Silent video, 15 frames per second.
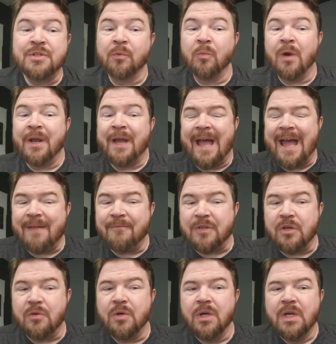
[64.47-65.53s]
or what have
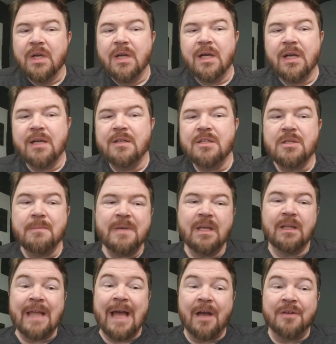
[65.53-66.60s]
you to be
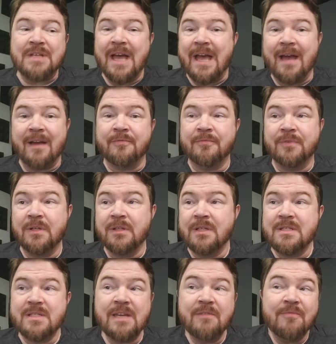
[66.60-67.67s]
allowed to have,
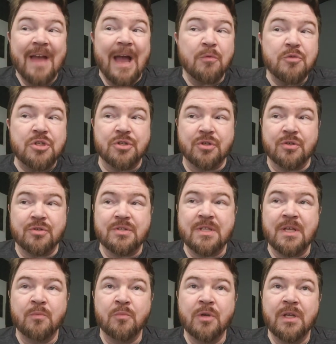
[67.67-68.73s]
let's say, vouchers
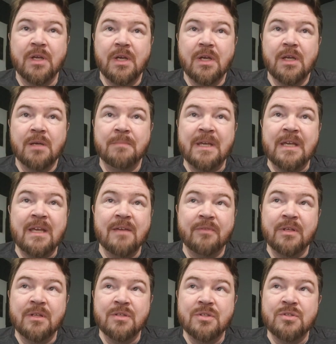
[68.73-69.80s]
that would be
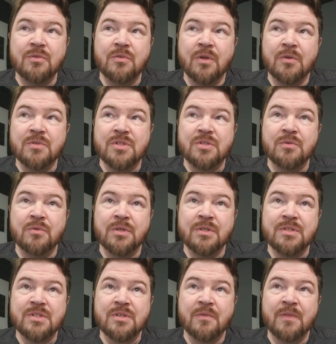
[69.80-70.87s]
given to those
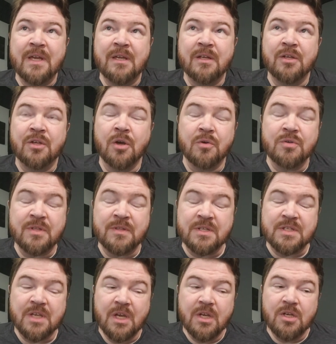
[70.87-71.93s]
students so they could go to
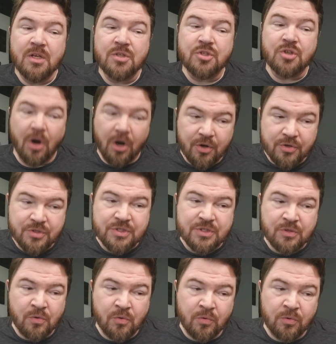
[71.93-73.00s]
this charter
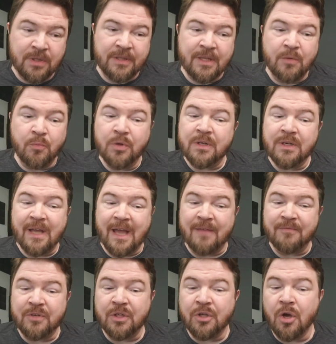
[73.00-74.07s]
school and they wouldn't
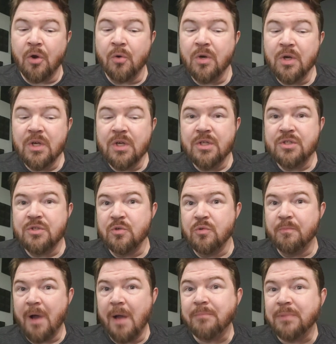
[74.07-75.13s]
have to go to
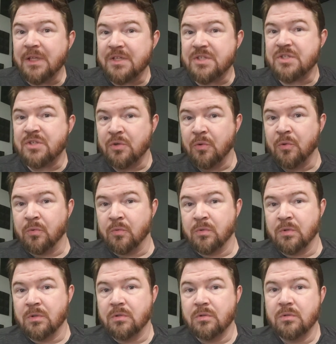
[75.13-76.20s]
public
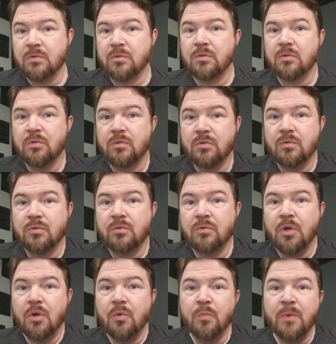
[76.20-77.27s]
school
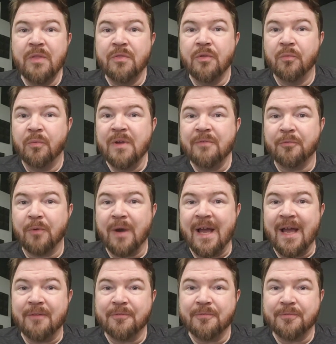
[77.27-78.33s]
with the
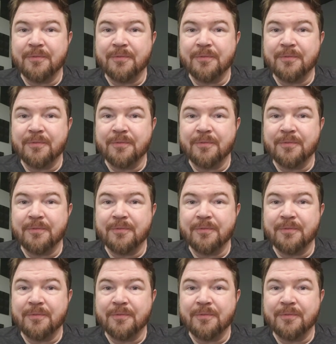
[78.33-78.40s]
riffraff.